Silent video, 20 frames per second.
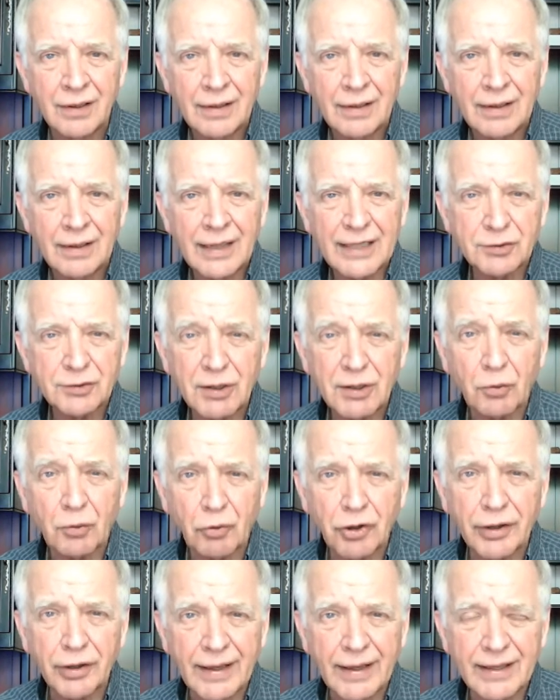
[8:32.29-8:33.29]
That's what it
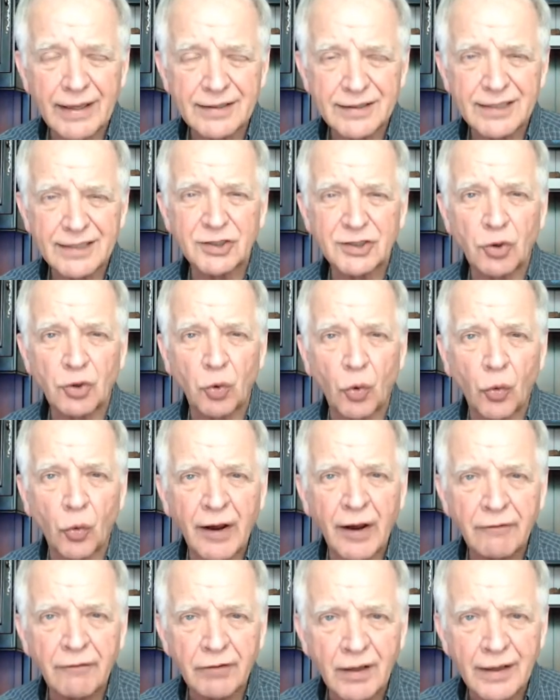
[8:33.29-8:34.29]
really is. It's a
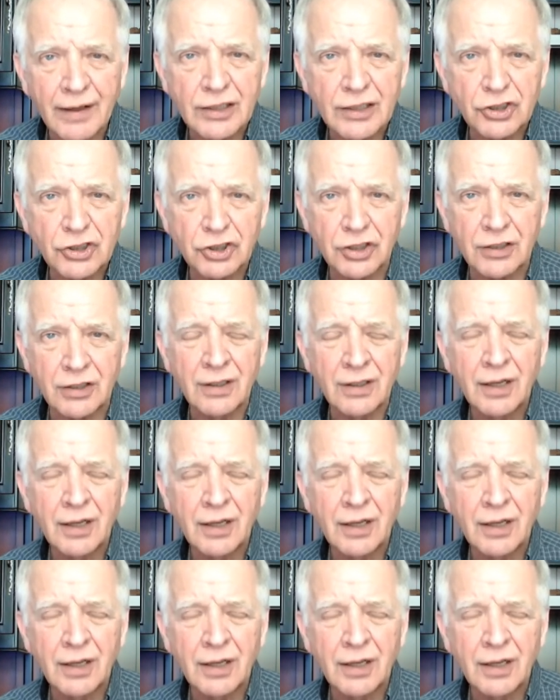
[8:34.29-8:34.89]
revelation